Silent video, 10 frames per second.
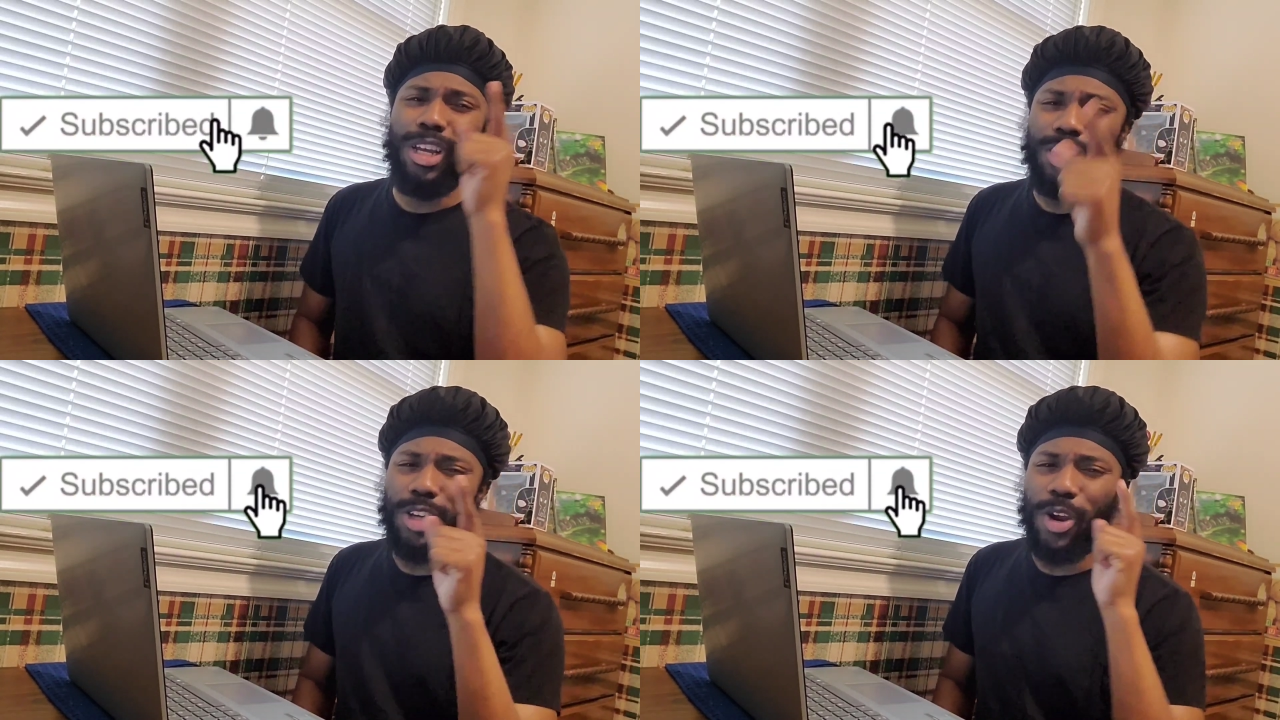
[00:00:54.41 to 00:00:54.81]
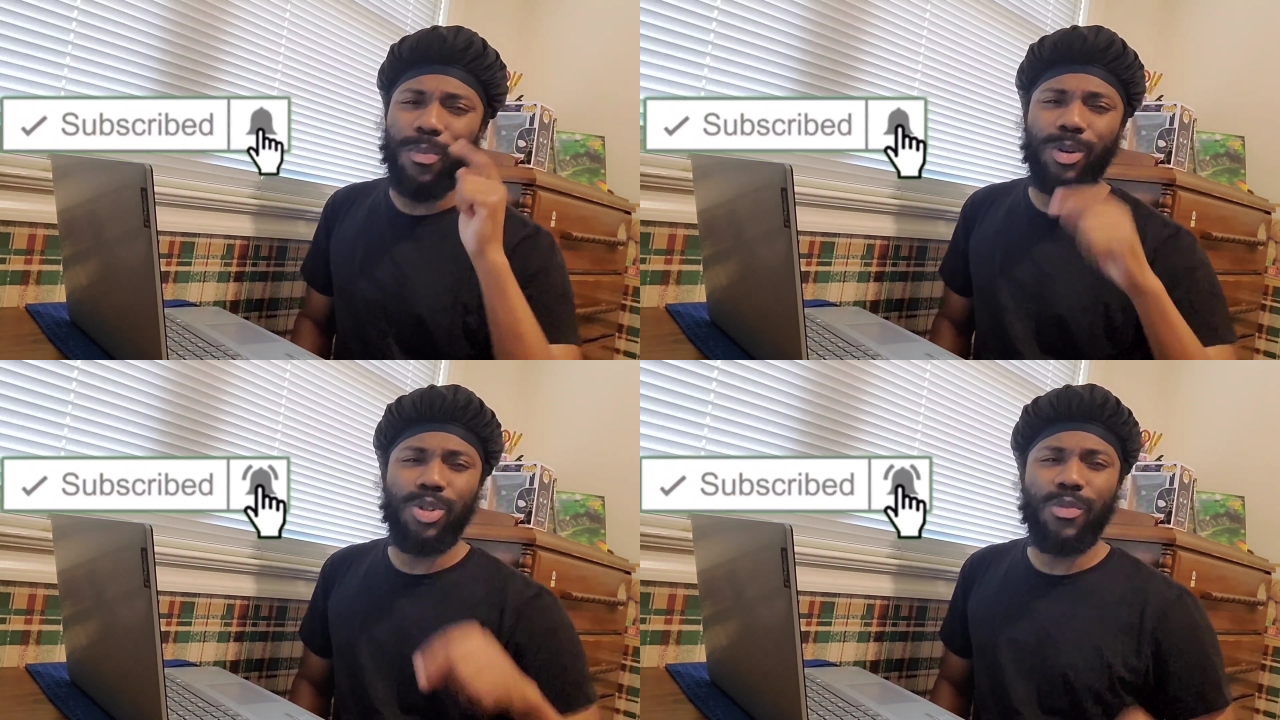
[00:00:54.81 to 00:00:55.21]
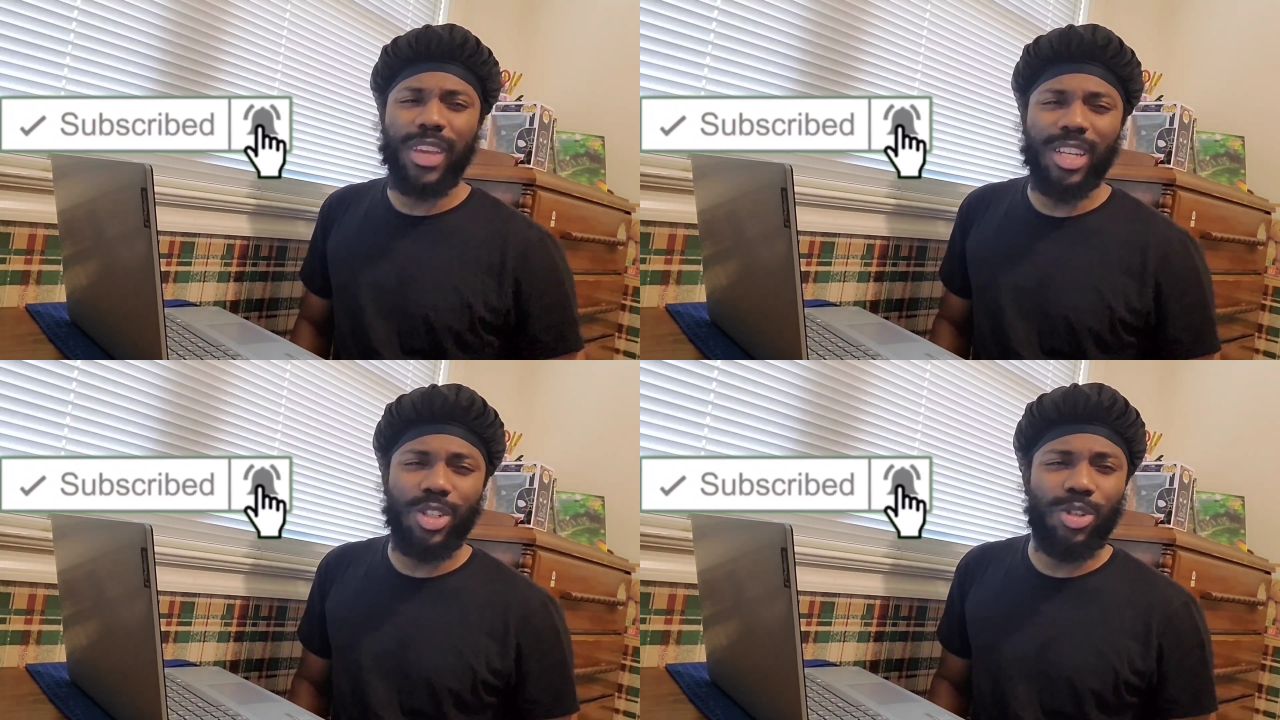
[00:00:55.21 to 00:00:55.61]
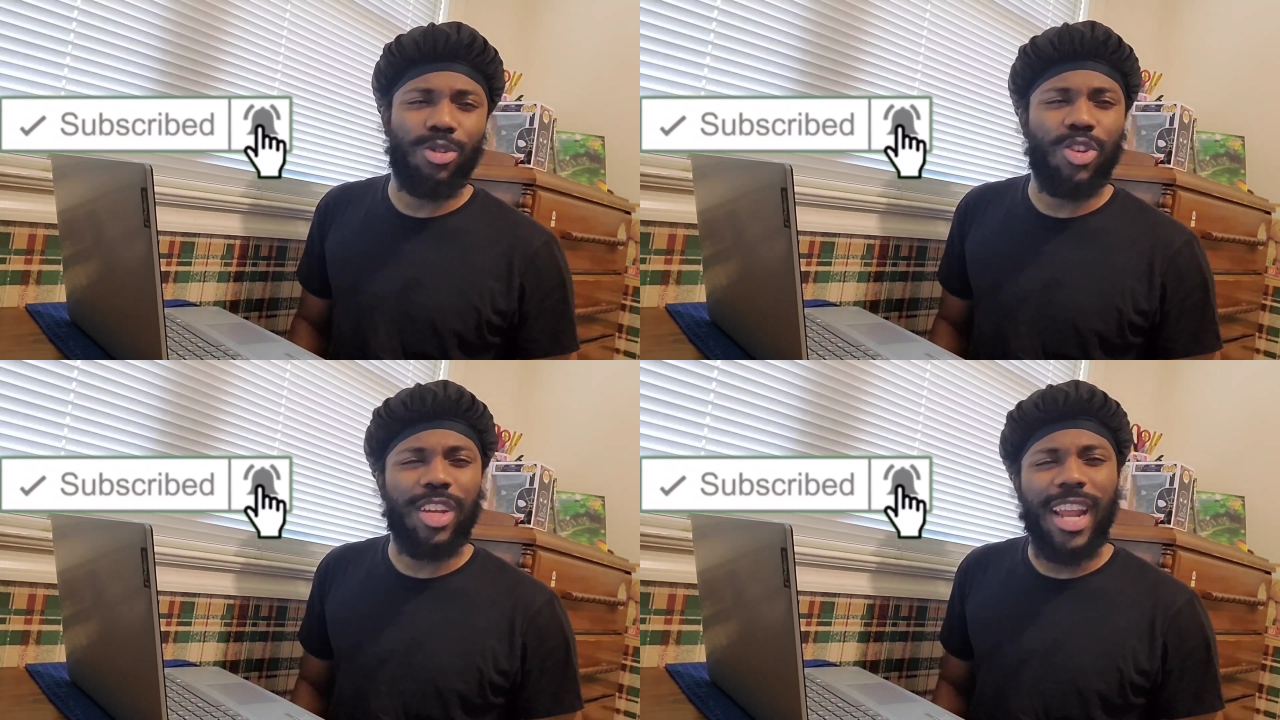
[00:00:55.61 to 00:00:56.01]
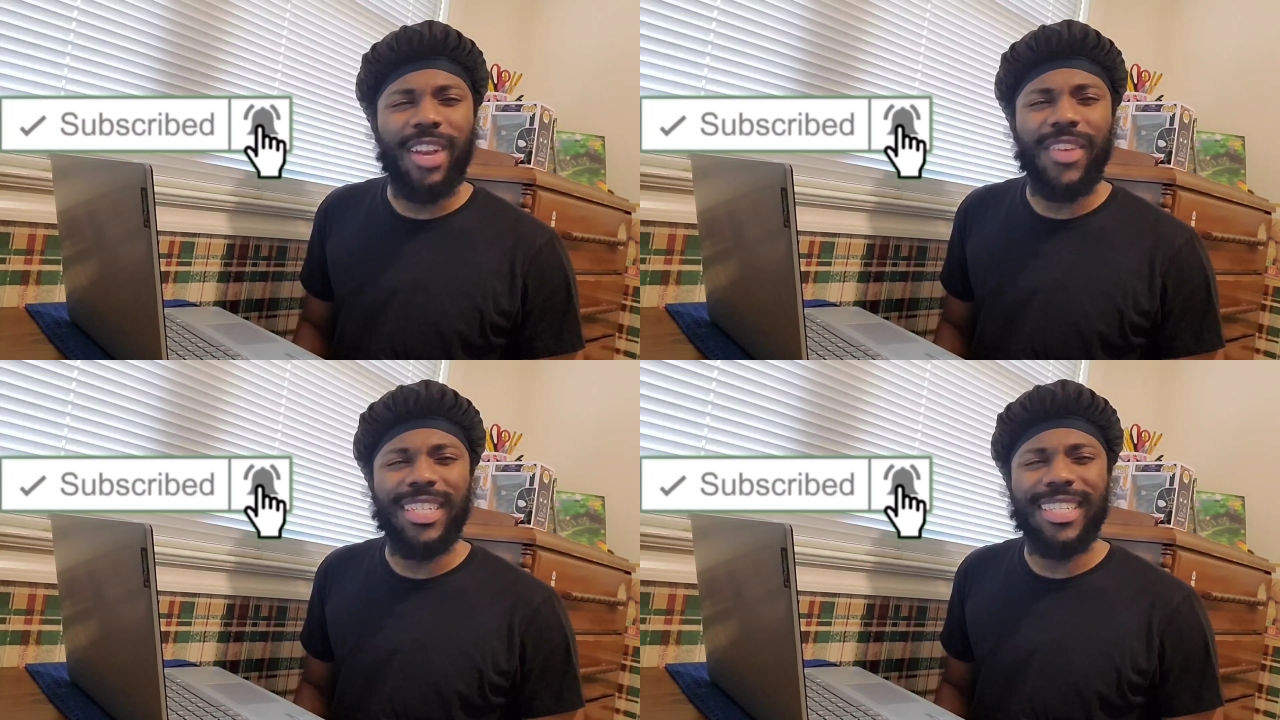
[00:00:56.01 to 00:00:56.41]
Turn your post notifications on so you can
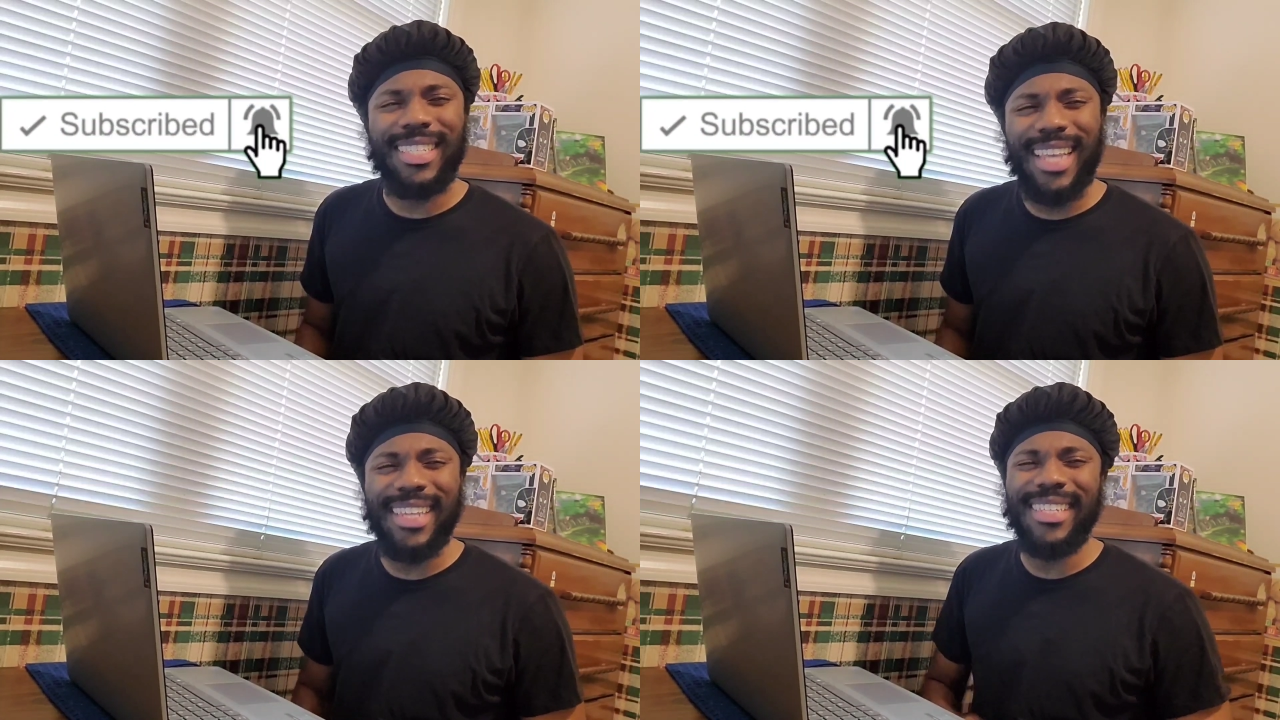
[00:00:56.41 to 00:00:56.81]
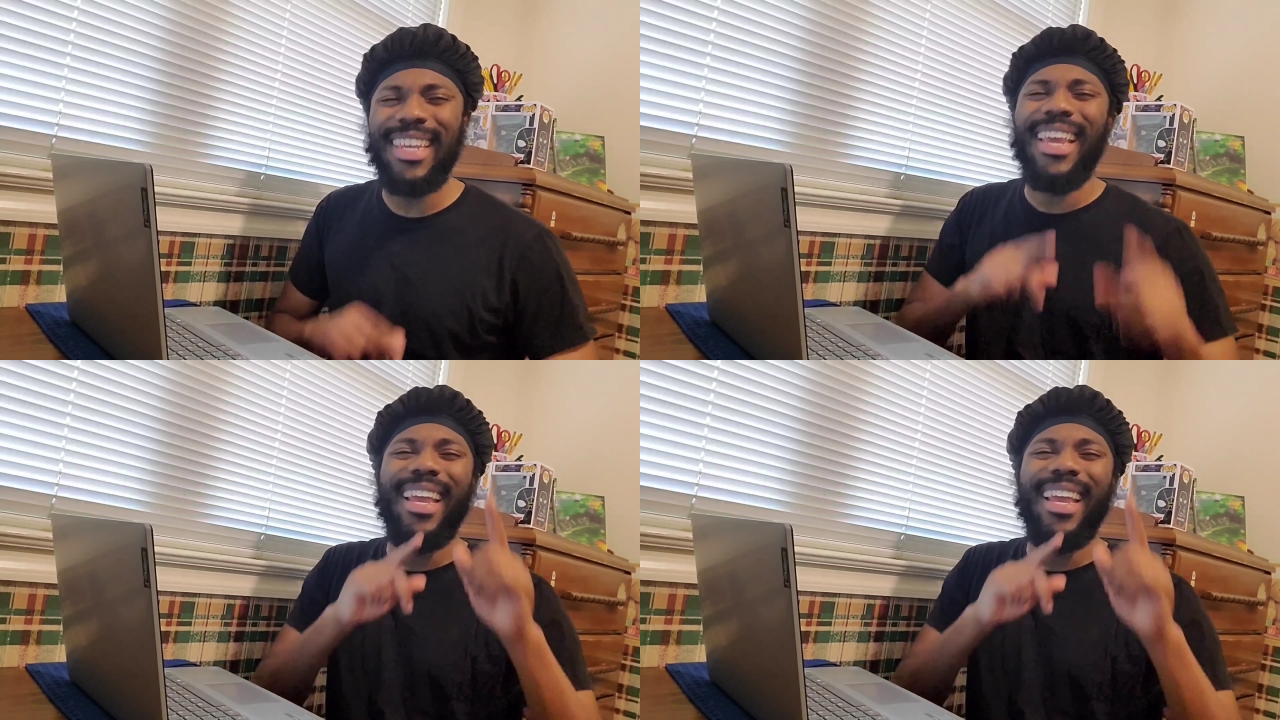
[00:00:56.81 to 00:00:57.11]
activate your sexy.